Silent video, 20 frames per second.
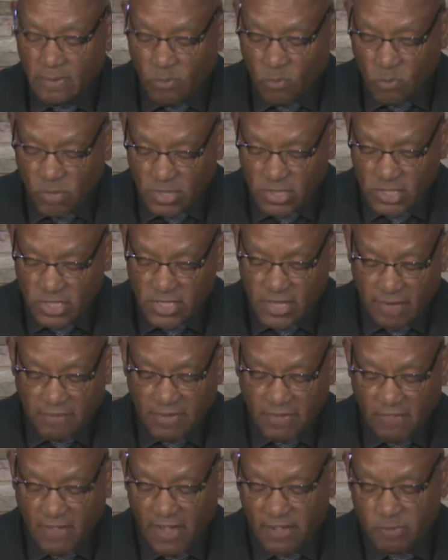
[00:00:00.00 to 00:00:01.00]
which is
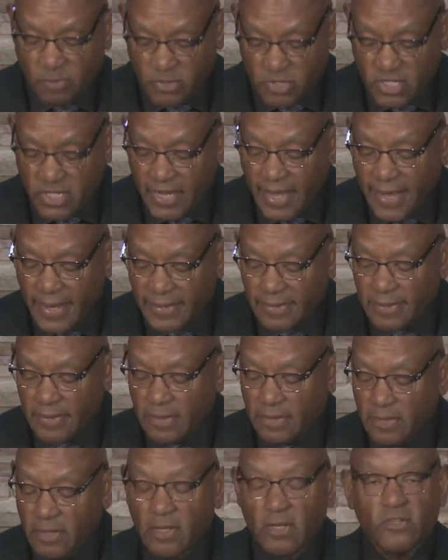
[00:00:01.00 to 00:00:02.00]
75%,
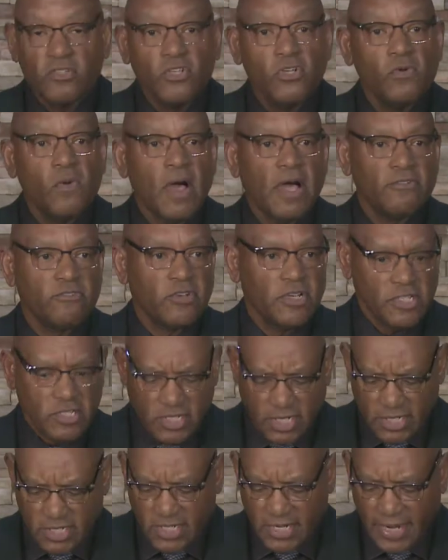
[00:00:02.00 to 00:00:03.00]

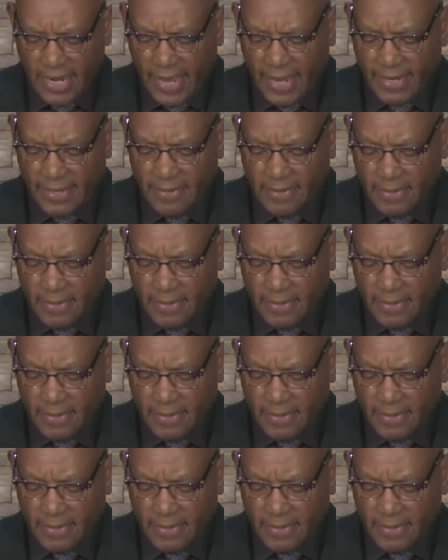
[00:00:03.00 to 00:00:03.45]
268.